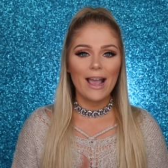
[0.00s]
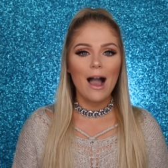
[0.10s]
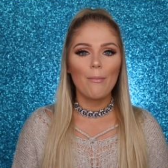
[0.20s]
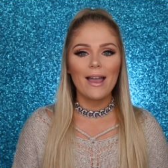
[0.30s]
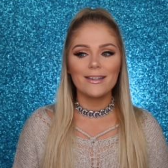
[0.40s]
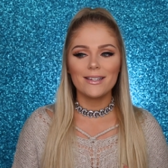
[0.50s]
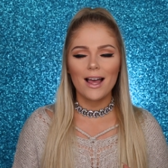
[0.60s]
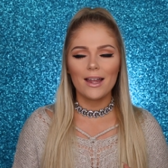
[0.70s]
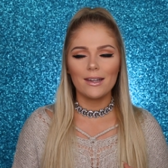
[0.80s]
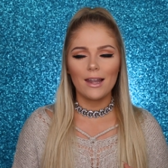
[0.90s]
I got mine
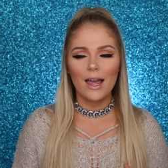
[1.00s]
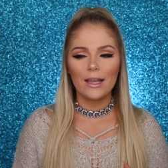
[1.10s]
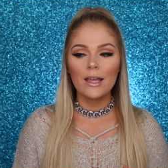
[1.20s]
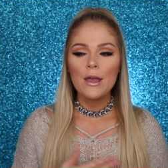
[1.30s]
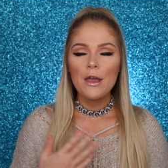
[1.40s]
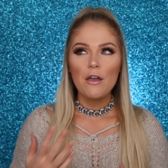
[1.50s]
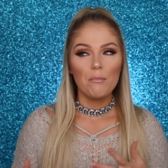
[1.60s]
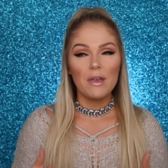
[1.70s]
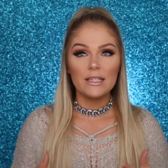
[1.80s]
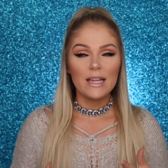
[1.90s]
done like
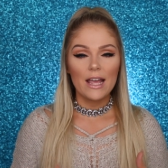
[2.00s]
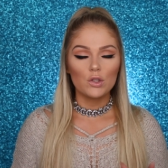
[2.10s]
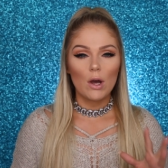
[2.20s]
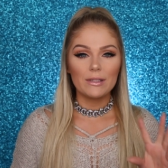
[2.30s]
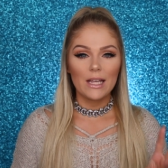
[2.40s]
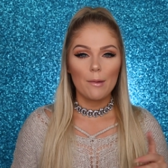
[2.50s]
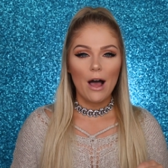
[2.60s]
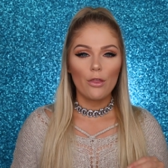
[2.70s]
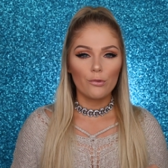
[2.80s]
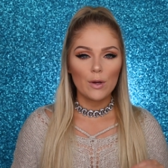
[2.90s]
midday. So I would say
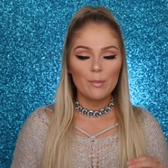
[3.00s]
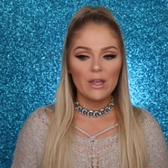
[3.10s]
about 3